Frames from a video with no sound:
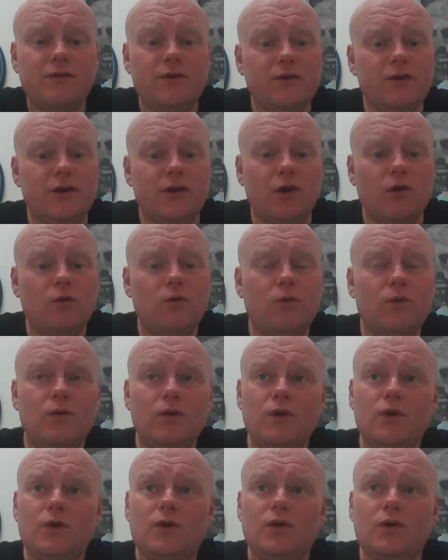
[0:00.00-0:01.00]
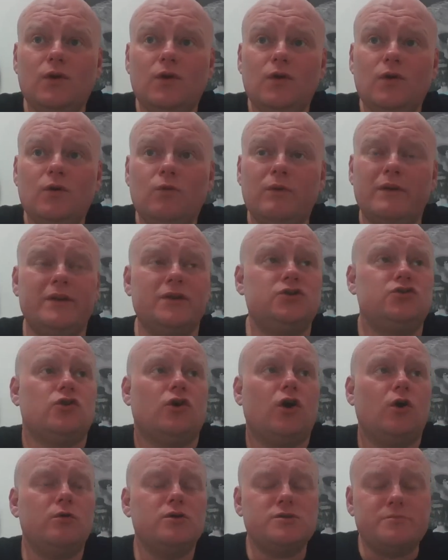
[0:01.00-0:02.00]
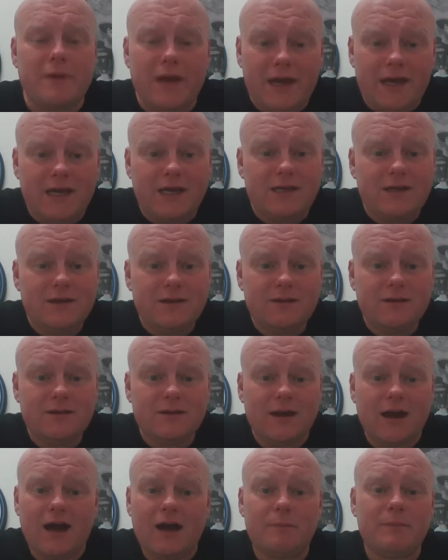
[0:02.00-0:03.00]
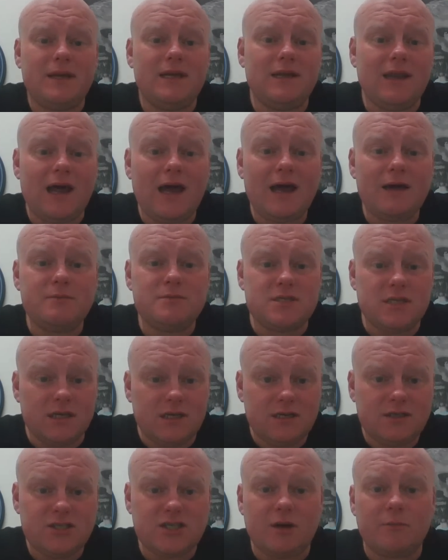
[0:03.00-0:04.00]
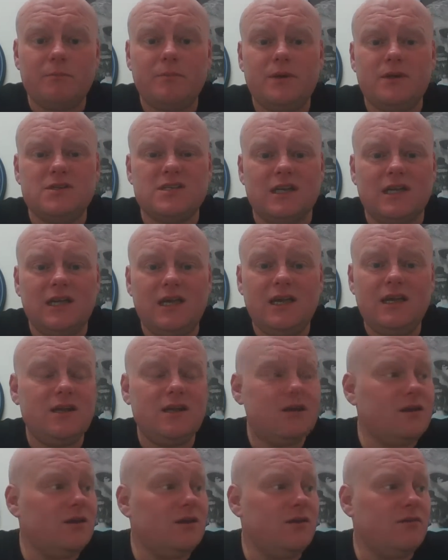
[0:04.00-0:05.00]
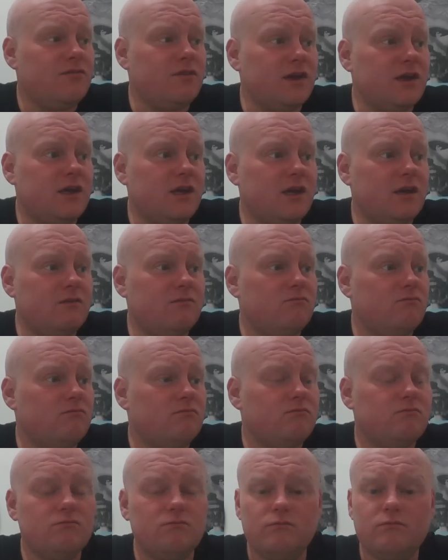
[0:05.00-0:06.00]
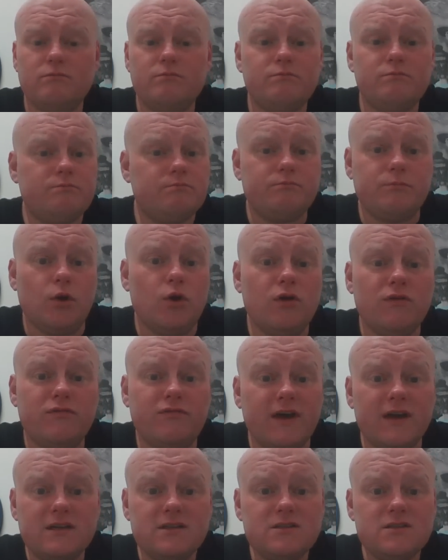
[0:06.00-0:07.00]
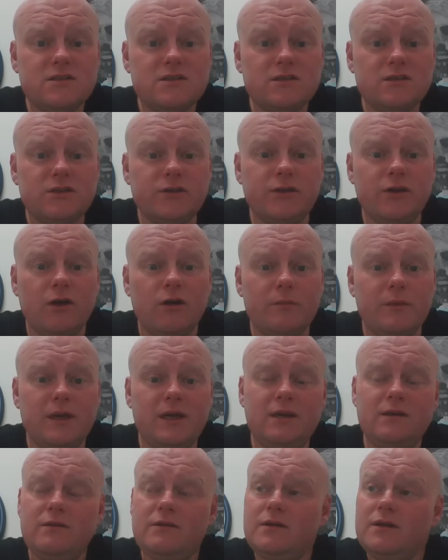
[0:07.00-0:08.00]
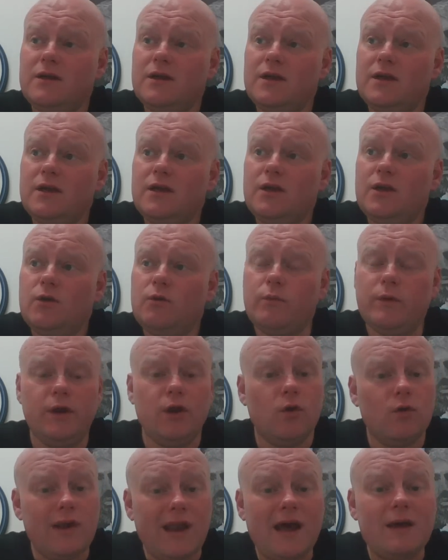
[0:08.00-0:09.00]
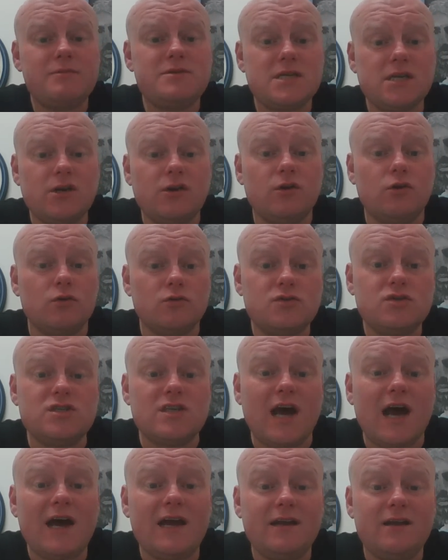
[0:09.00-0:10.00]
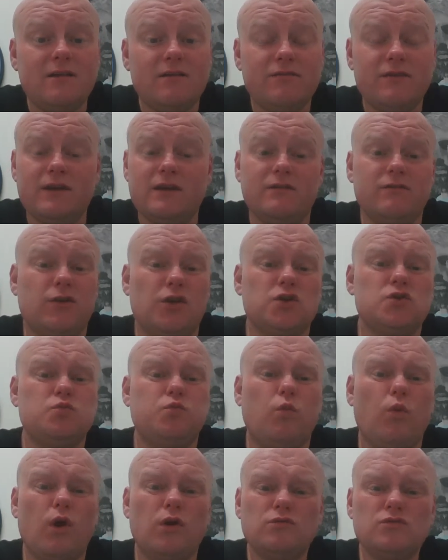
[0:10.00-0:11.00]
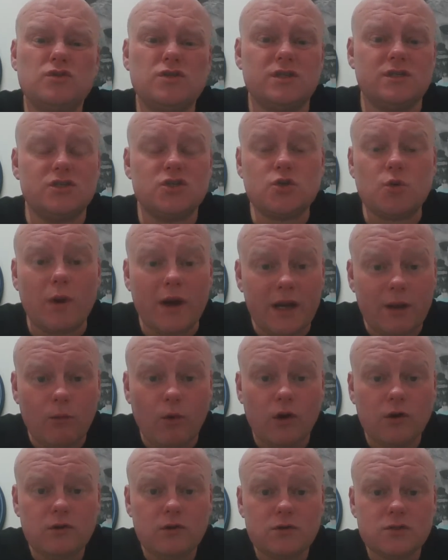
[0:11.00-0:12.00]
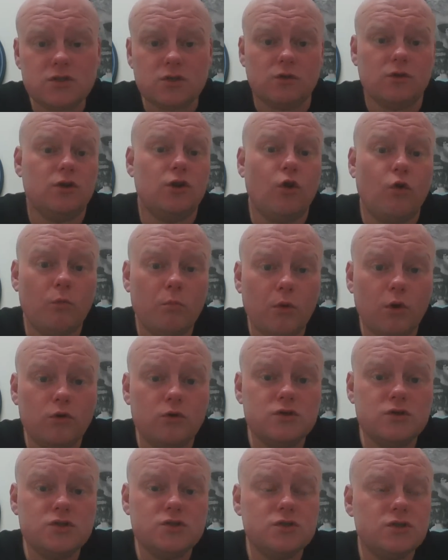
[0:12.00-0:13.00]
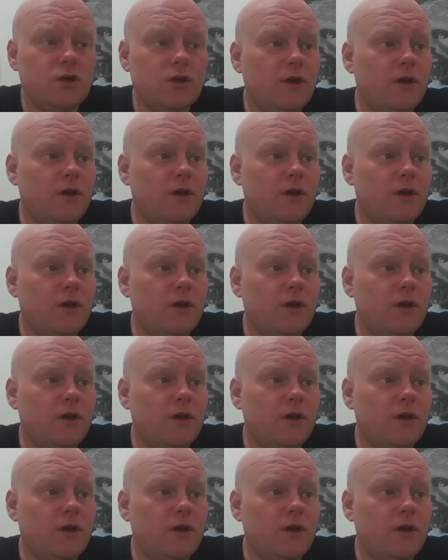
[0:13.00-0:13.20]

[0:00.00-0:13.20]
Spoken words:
When the draw was made, RB Leipzig, Champions League, you're thinking, perfect. You know what I mean? We know Leipzig are a good side. I think they've lost once in 21, so they're no mugs.